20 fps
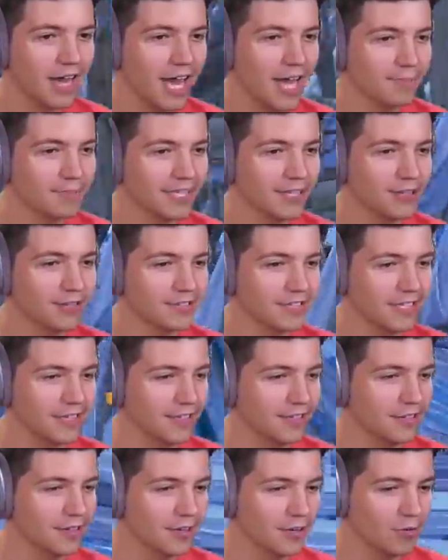I'm
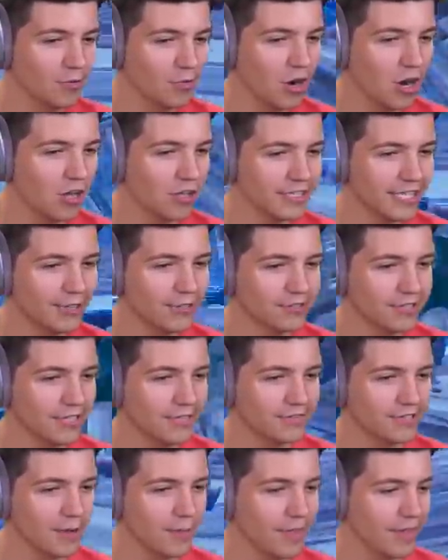guilty. We're all guilty
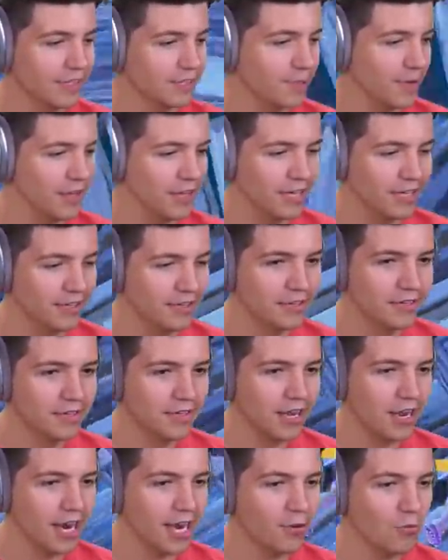of some things, Billy.
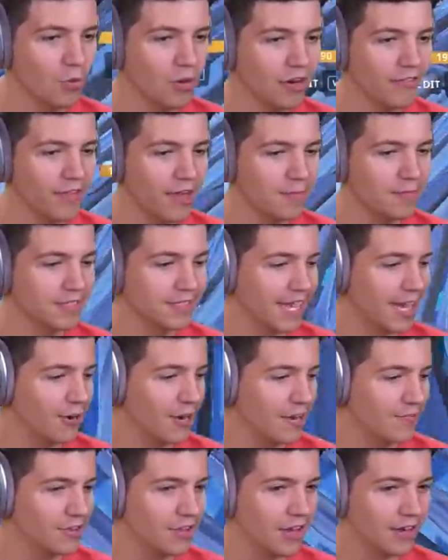All right, one of them is I
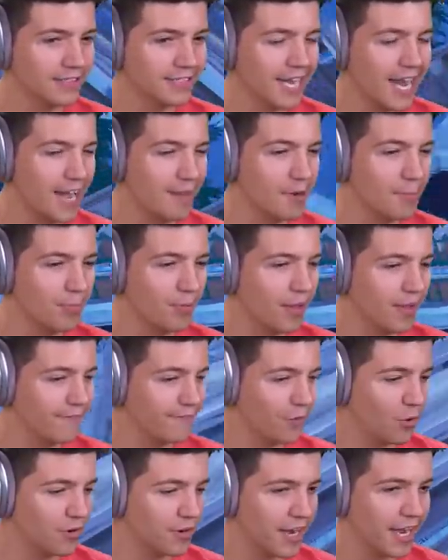don't have a lot of time to play
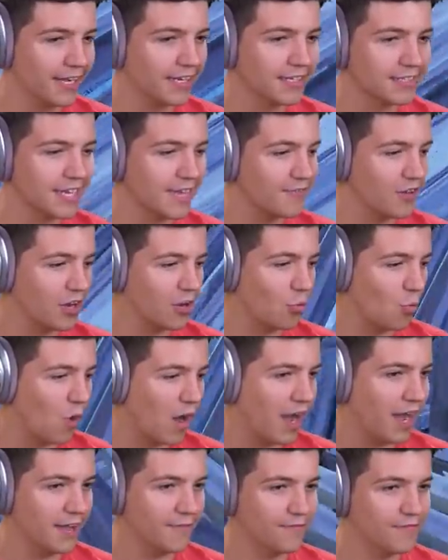Fortnite because I've got a
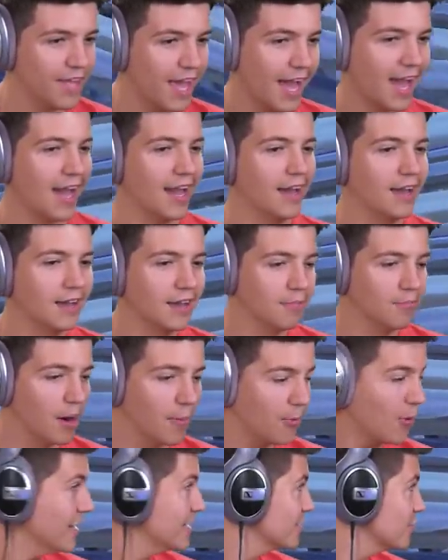wife. Yeah,
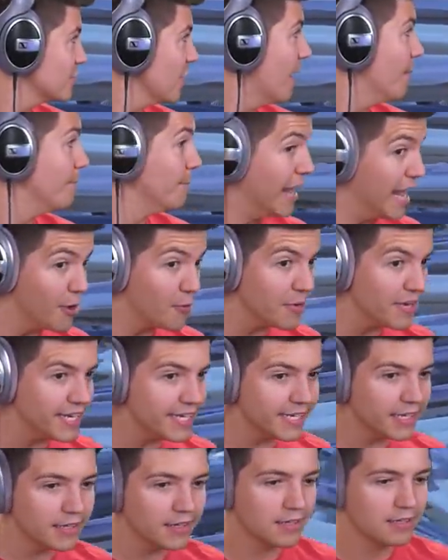remember I just got
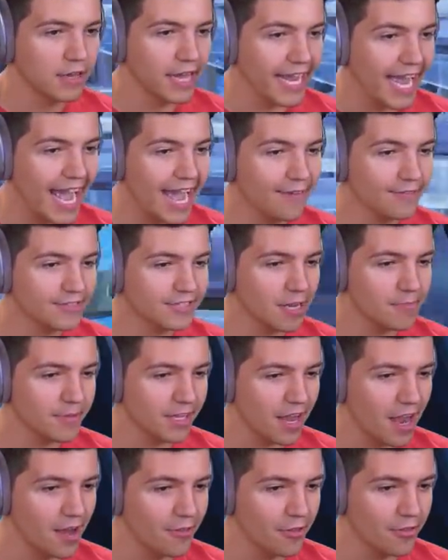married? Like, I have
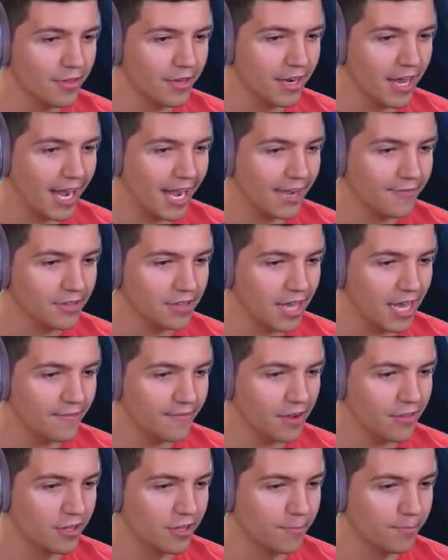something other than, I have a
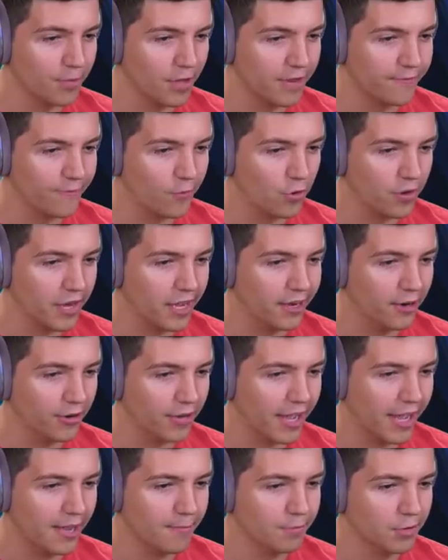life other than playing Fortnite,
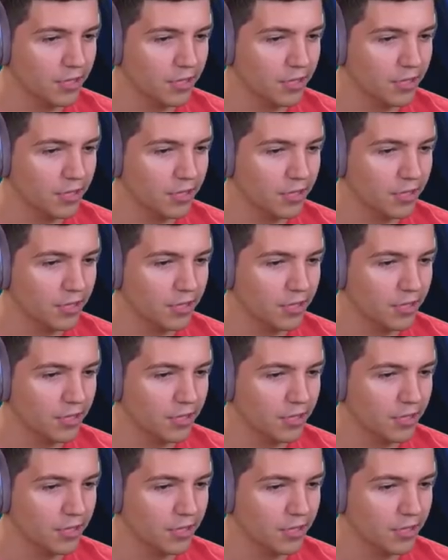okay?